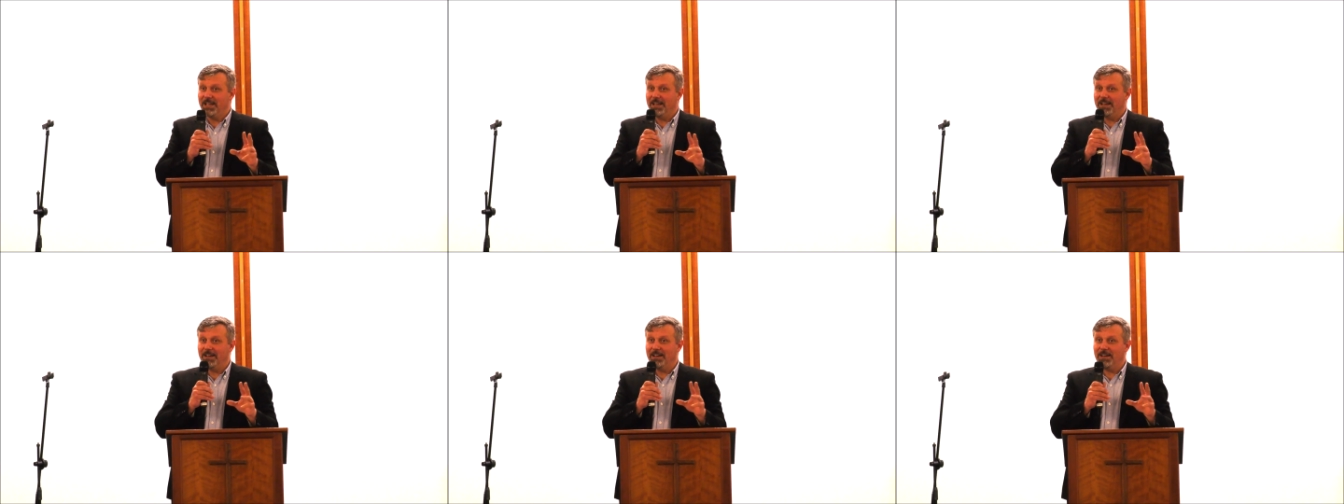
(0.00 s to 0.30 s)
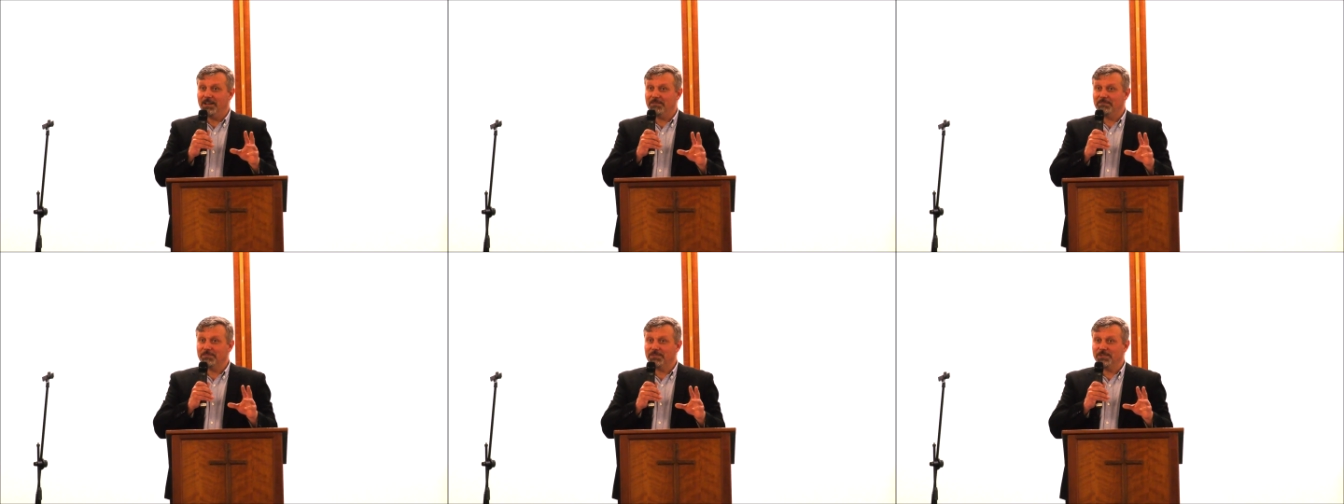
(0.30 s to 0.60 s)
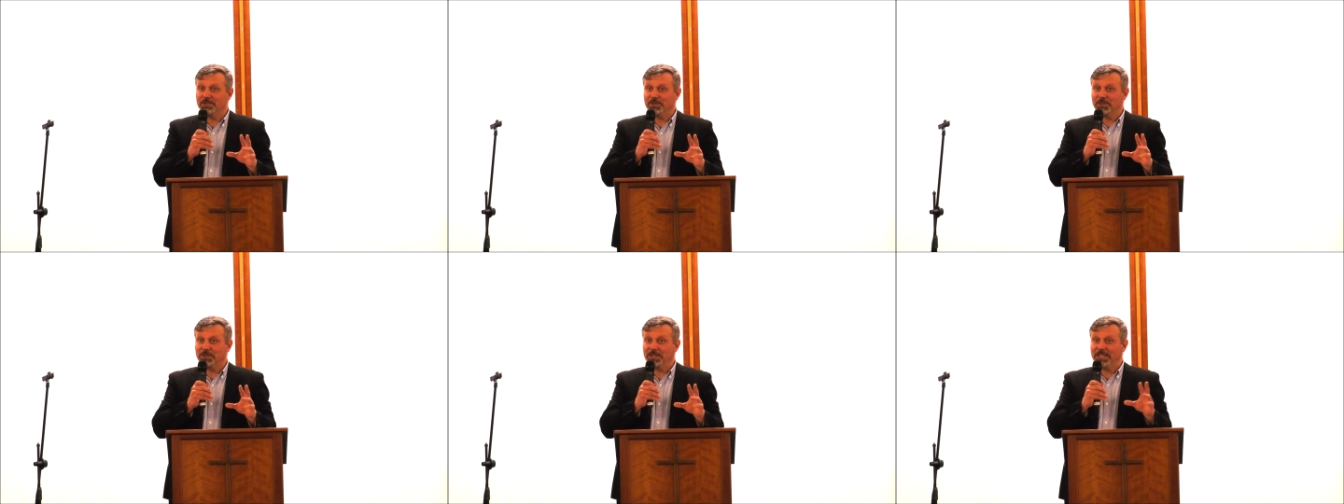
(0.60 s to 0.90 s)
um,
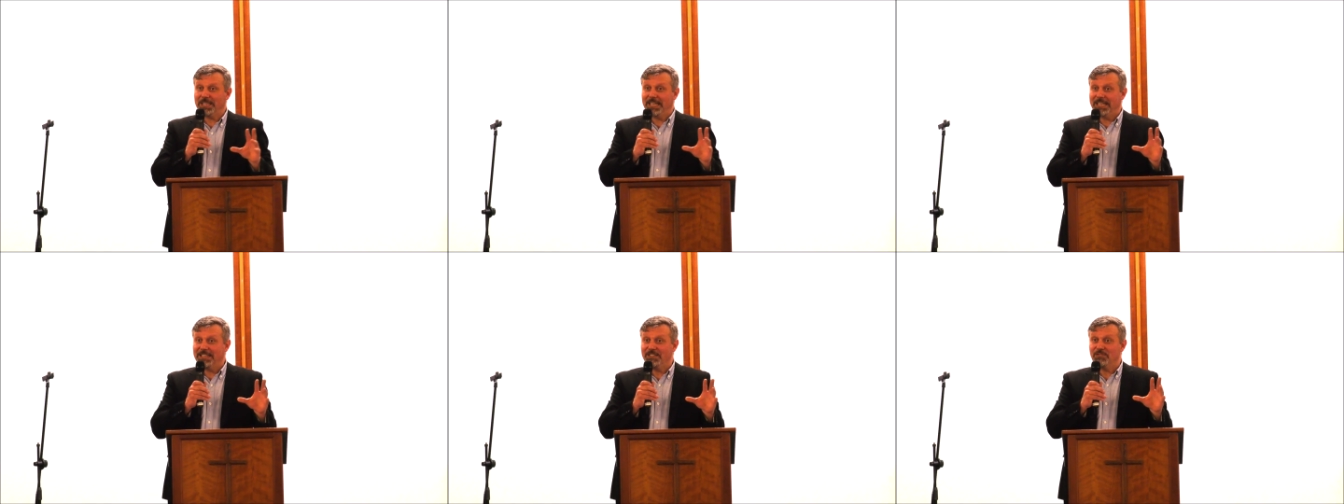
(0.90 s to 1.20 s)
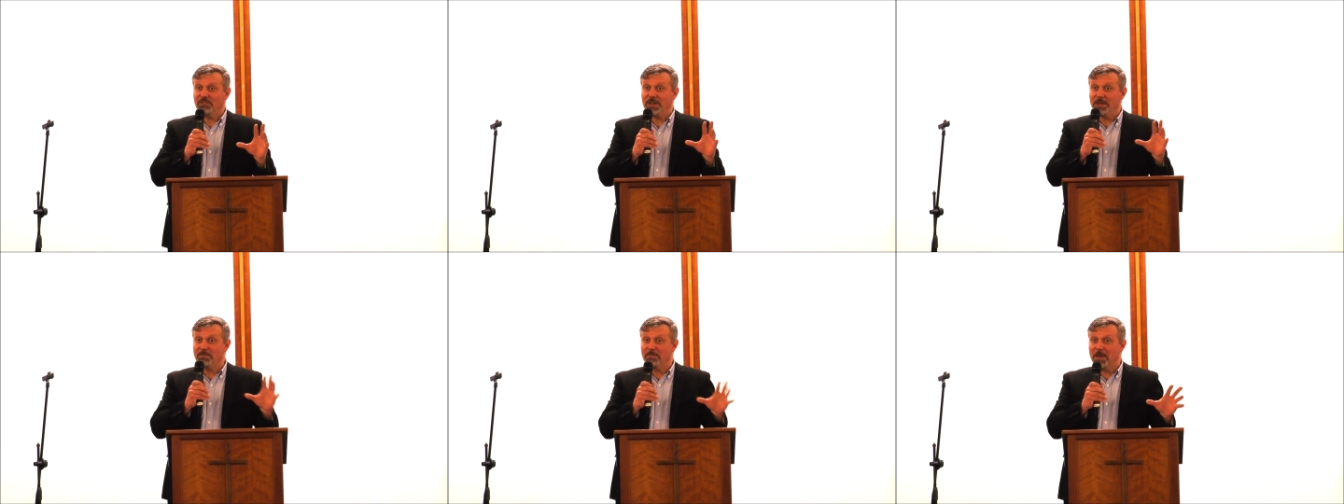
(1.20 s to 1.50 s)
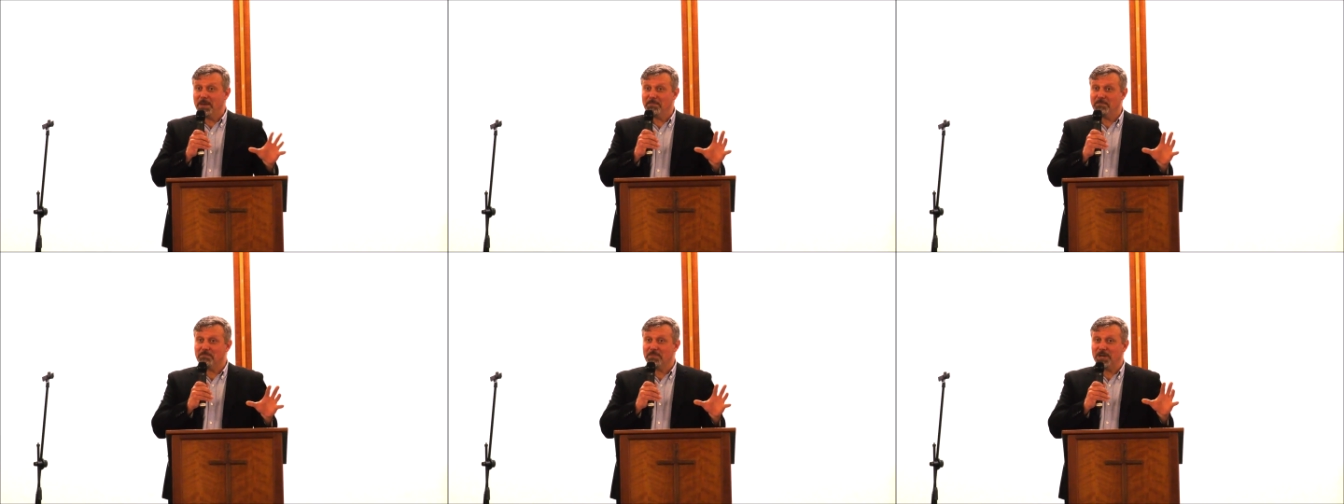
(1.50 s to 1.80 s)
who can
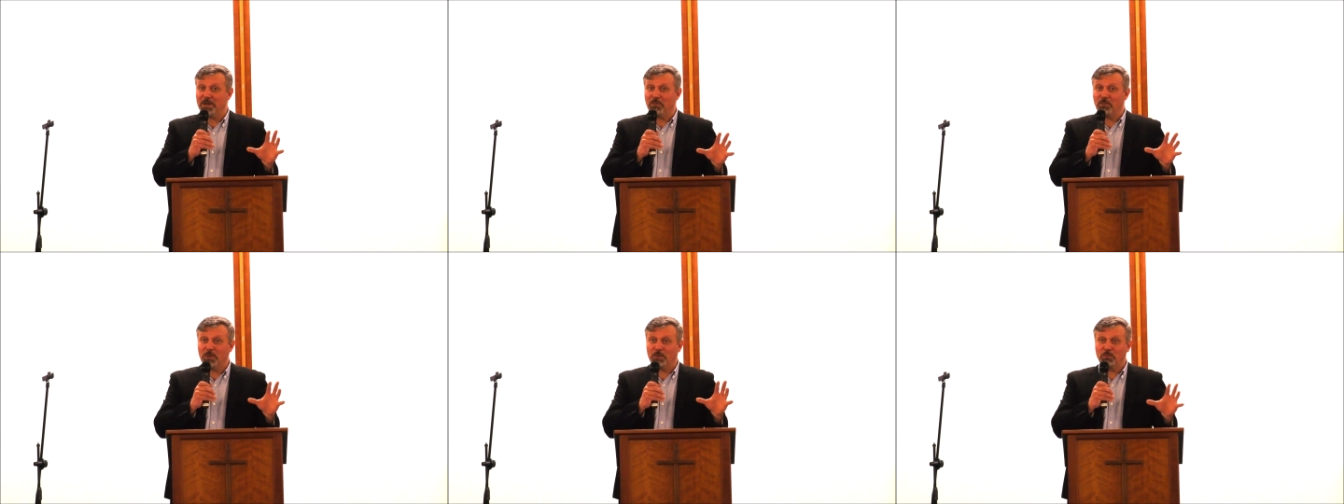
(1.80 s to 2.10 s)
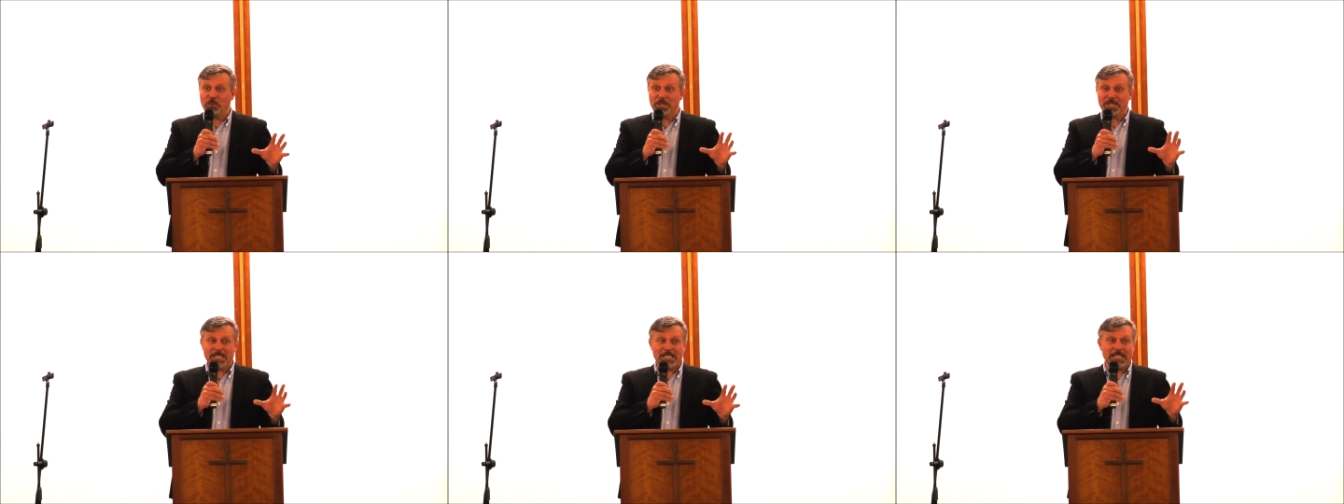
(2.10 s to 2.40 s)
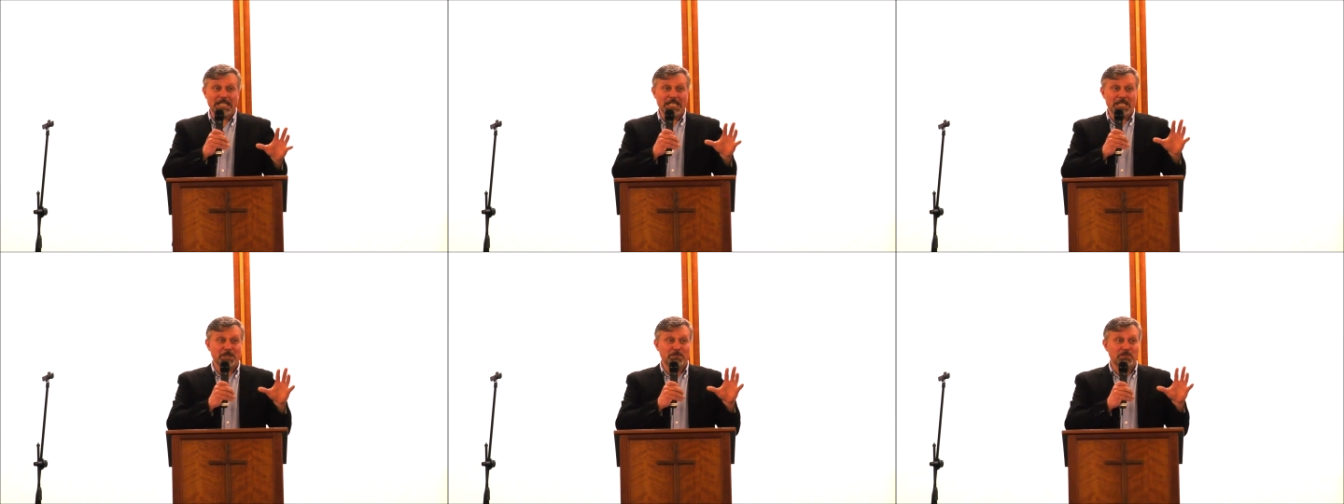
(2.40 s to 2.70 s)
remember what was
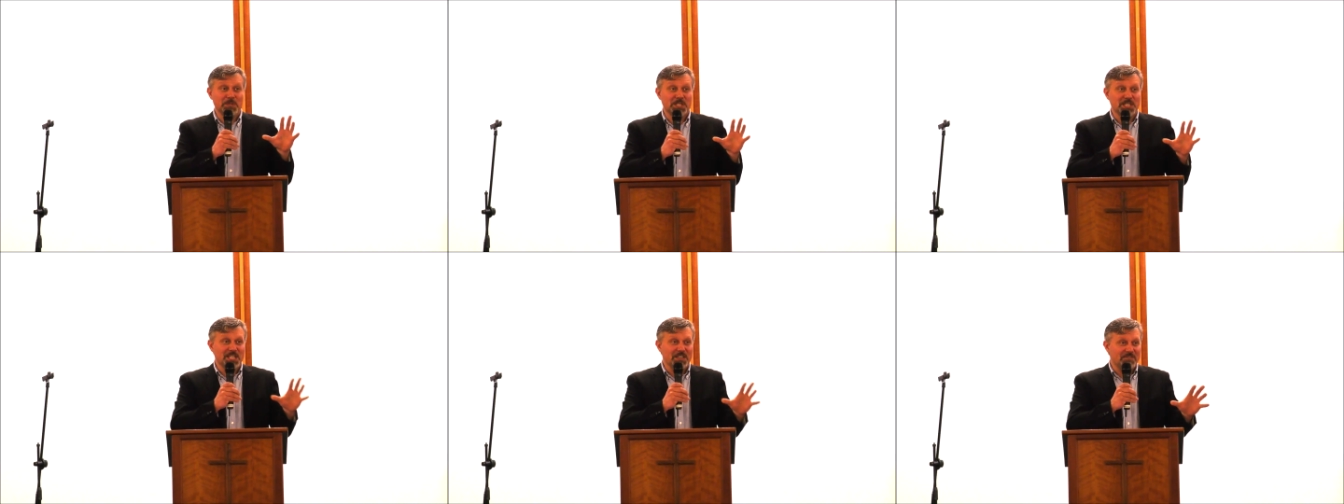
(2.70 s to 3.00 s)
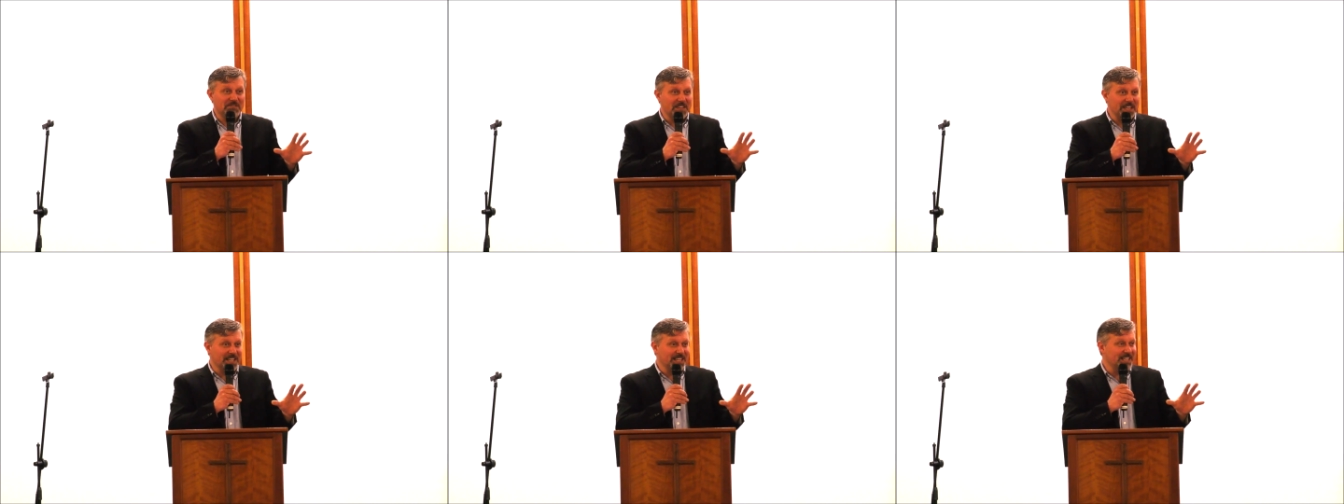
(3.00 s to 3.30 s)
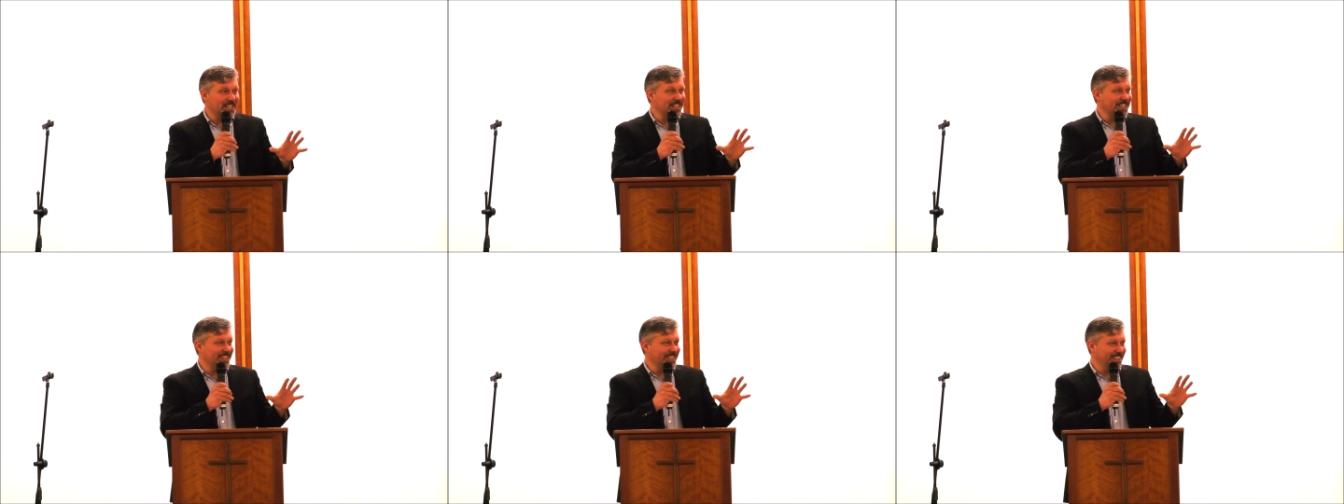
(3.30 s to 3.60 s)
the specific